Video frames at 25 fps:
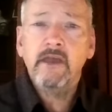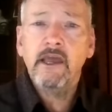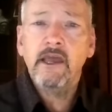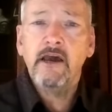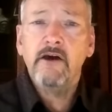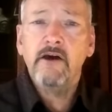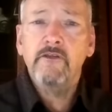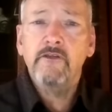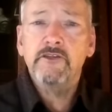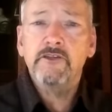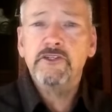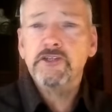
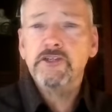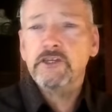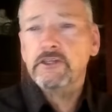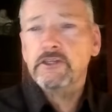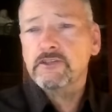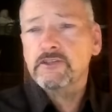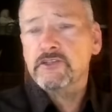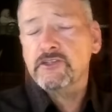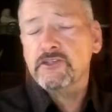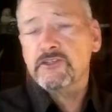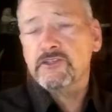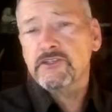Uh, the
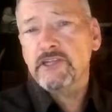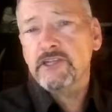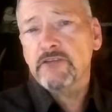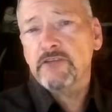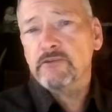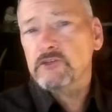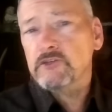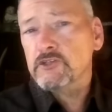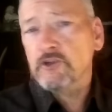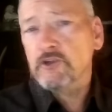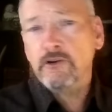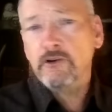
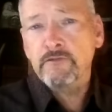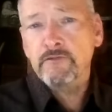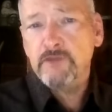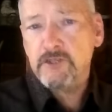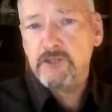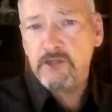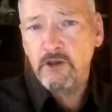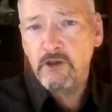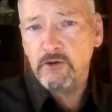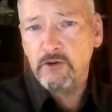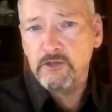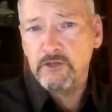Secret
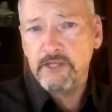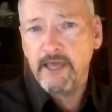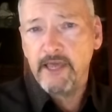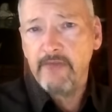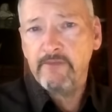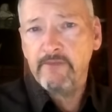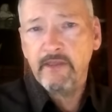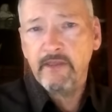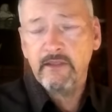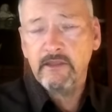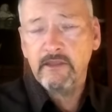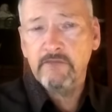Service knows
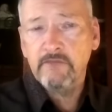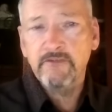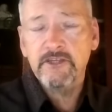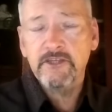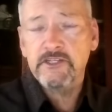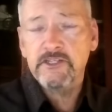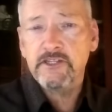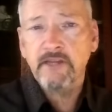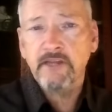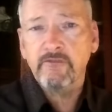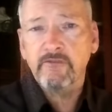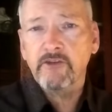that. They live
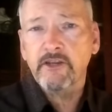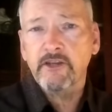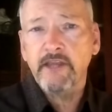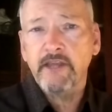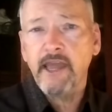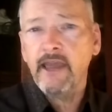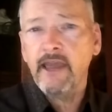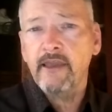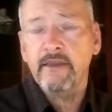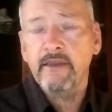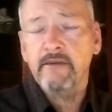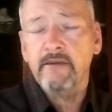this every
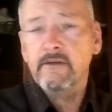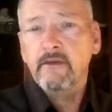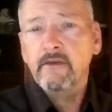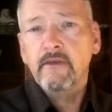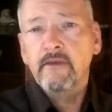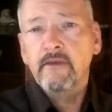day.